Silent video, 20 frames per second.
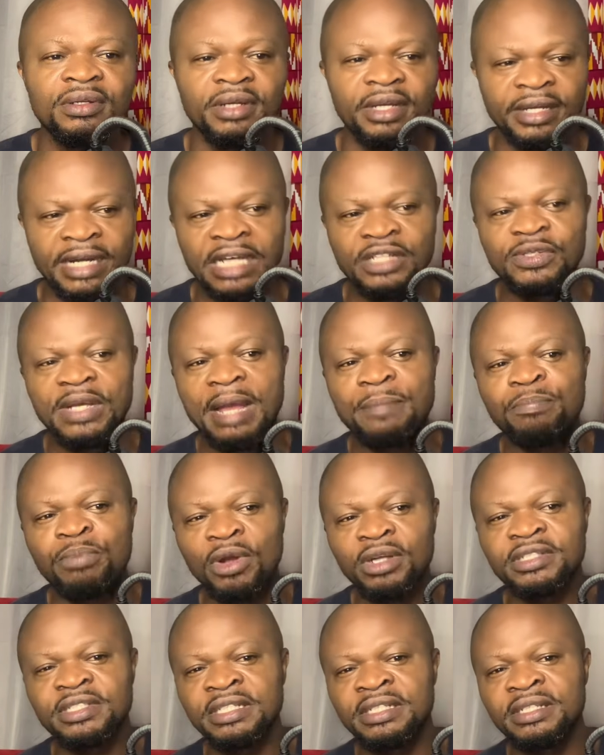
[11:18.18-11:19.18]
That's why I
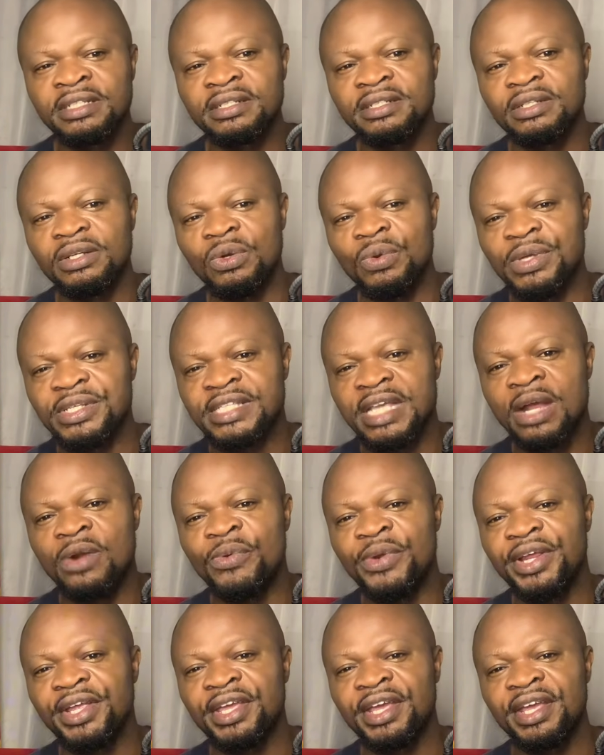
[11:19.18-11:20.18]
brought in Luis
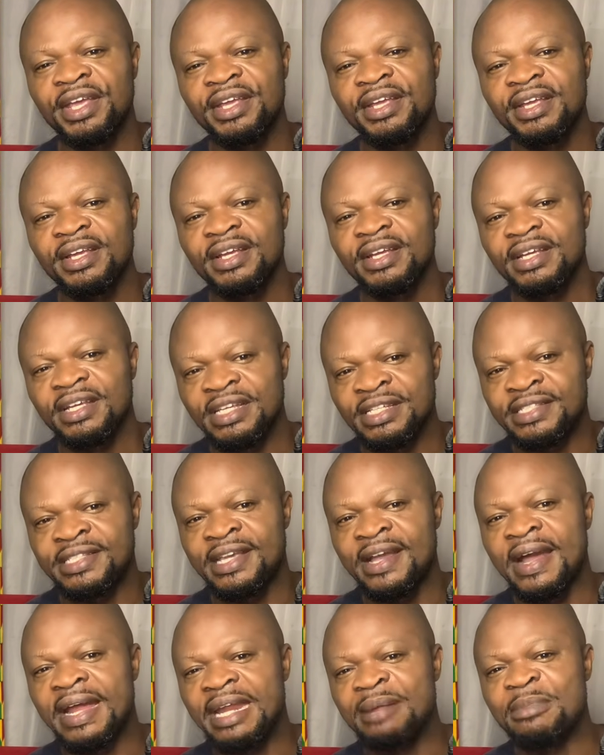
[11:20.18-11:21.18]
Enrique. You see,
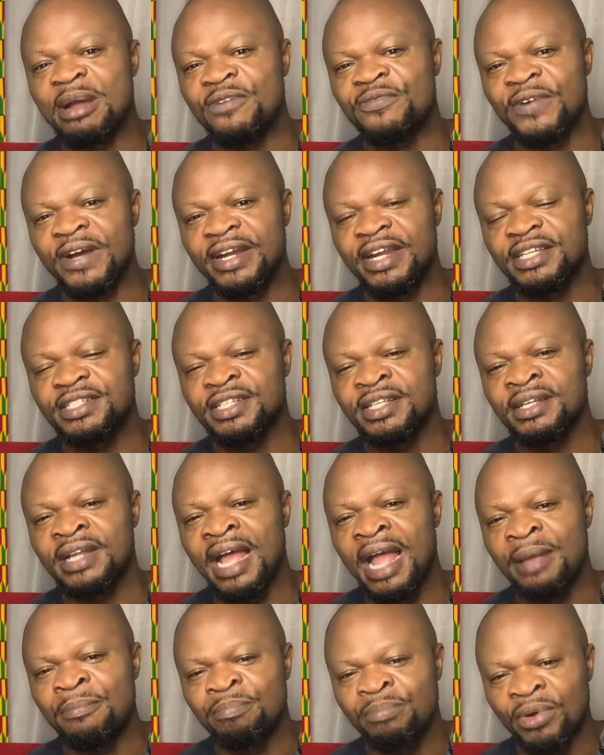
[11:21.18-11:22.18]
I laid my foundation.
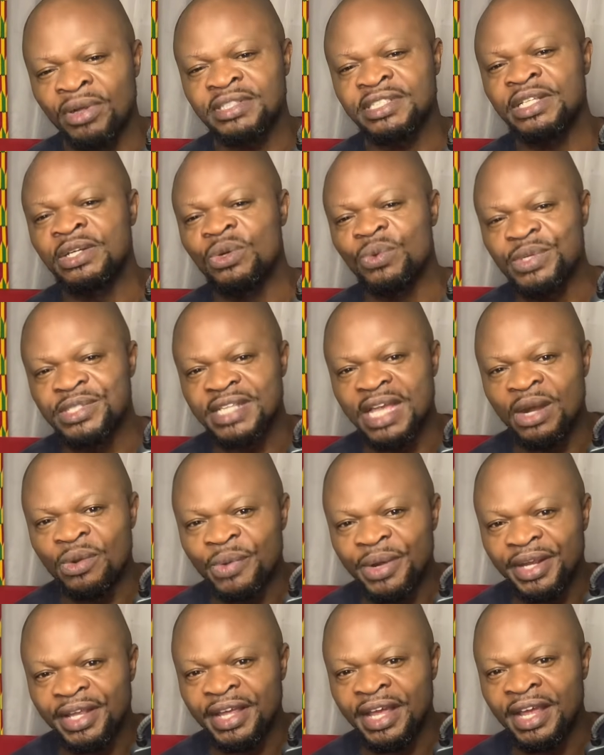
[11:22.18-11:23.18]
I brought in Luis
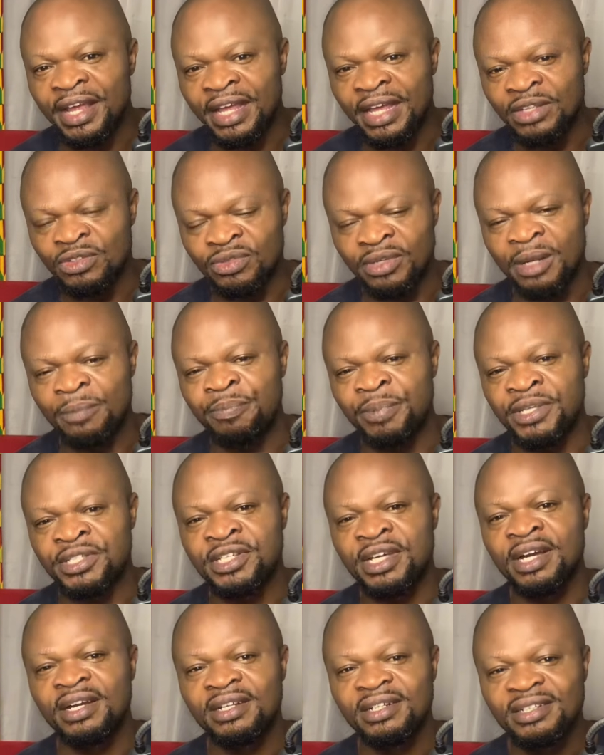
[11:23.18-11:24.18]
Enrique into the
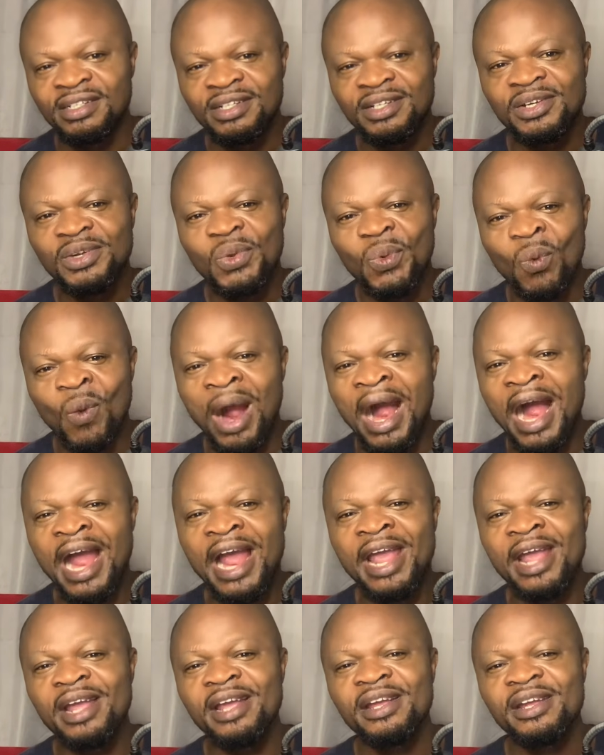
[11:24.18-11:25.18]
picture.
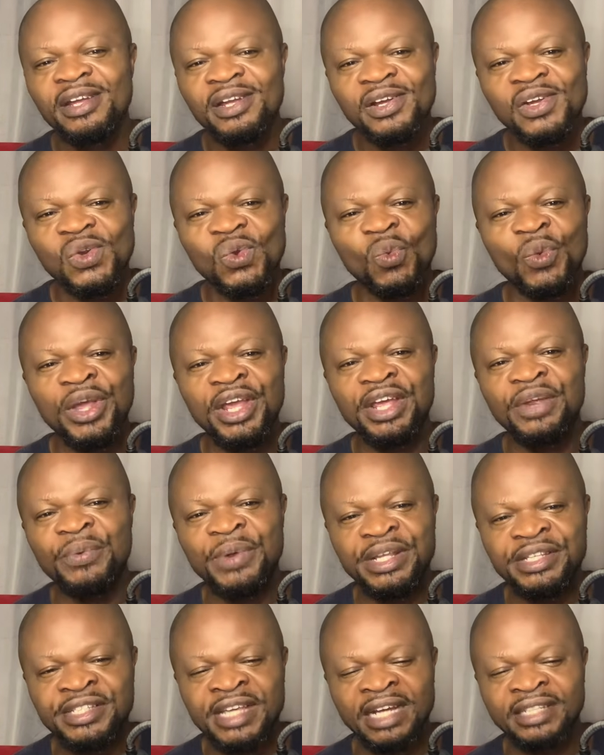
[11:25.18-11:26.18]
Why we
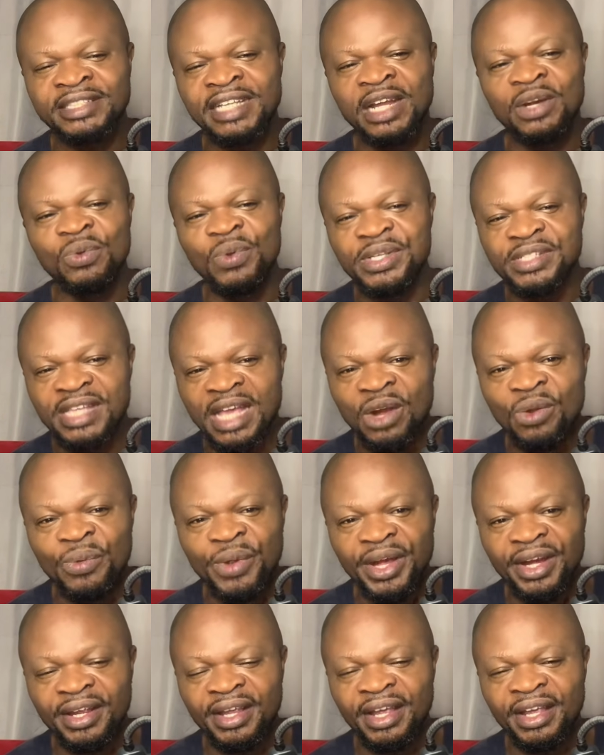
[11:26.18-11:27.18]
rejected Luis
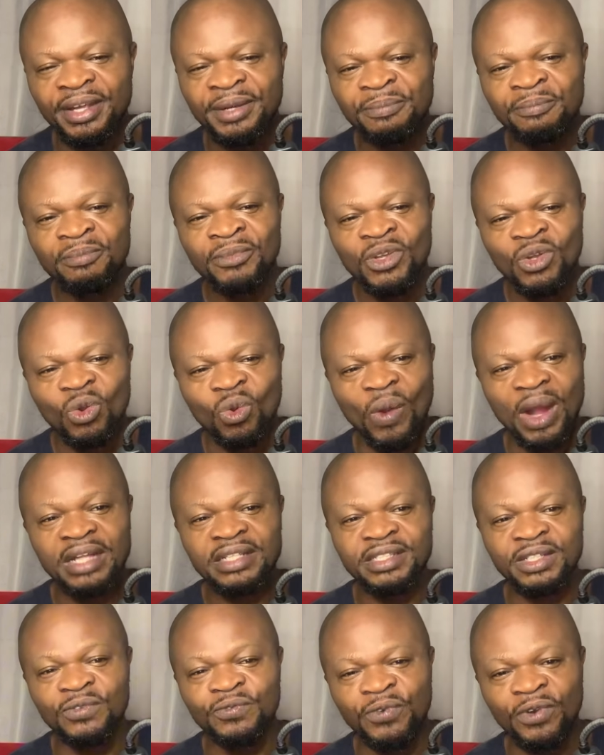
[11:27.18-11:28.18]
Enrique,
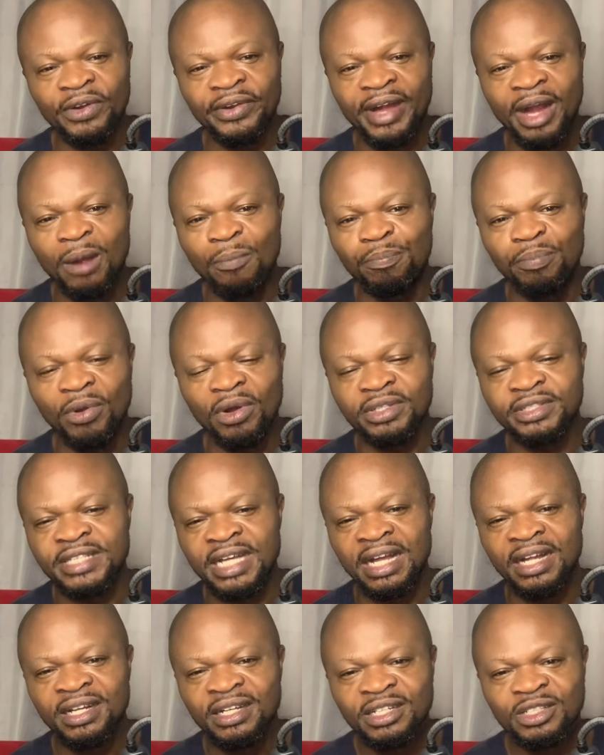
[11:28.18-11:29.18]
went in for Graham
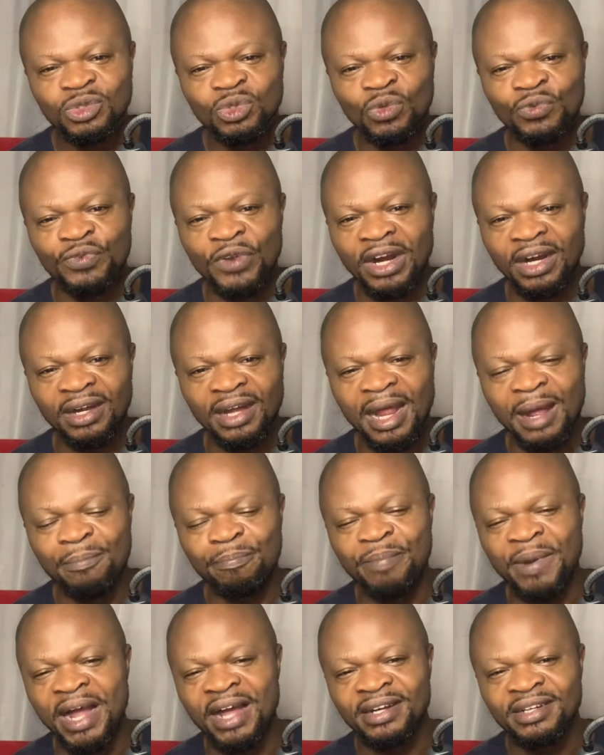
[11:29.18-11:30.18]
Potter, to Frank
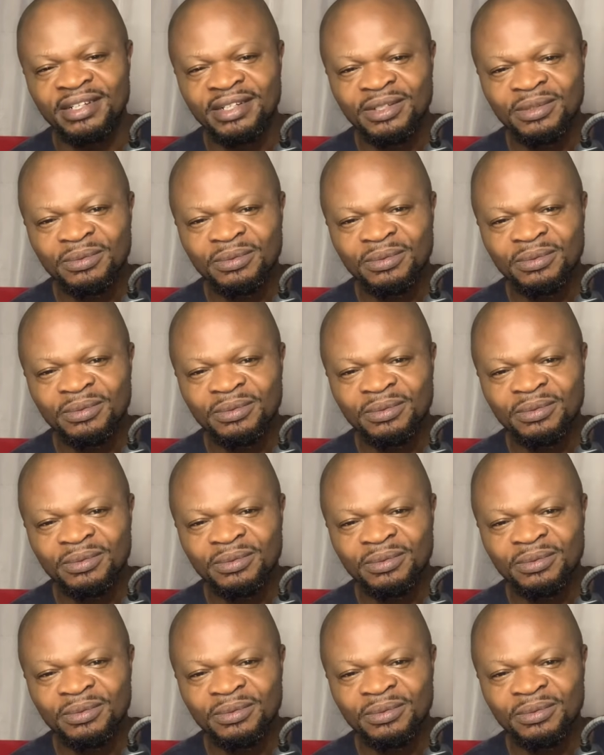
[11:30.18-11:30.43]
Lampard,